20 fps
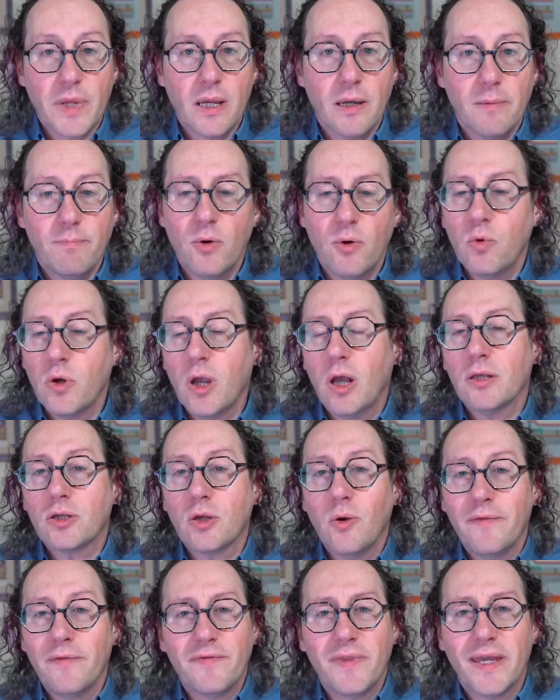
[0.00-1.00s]
But we also
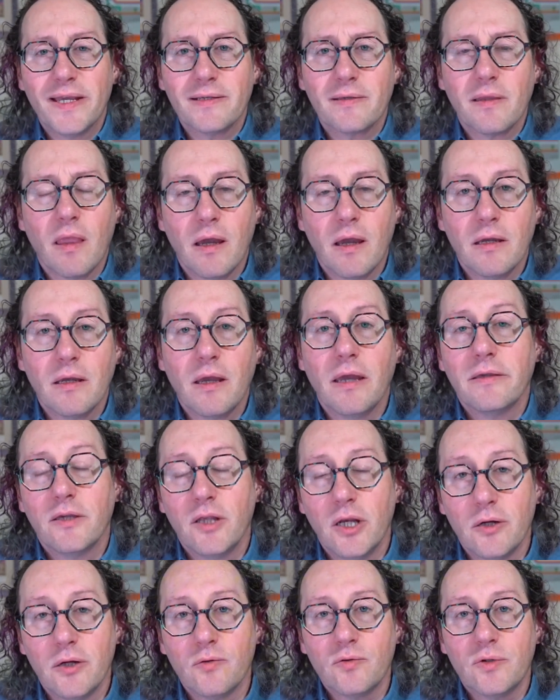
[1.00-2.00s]
had things like,
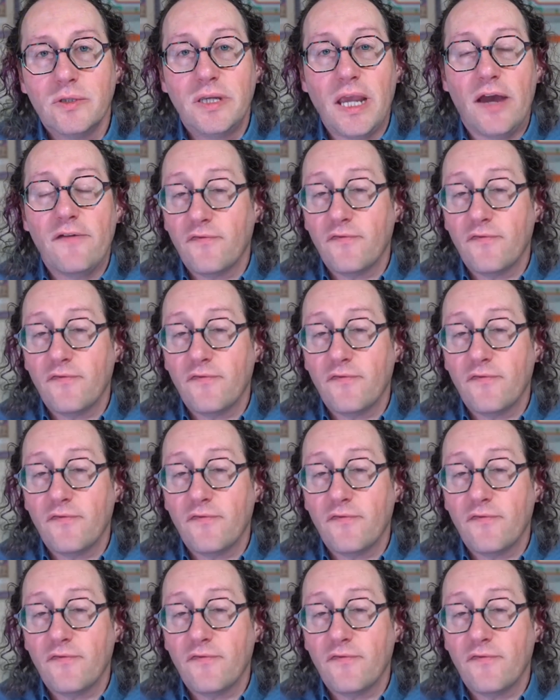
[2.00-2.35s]
DEF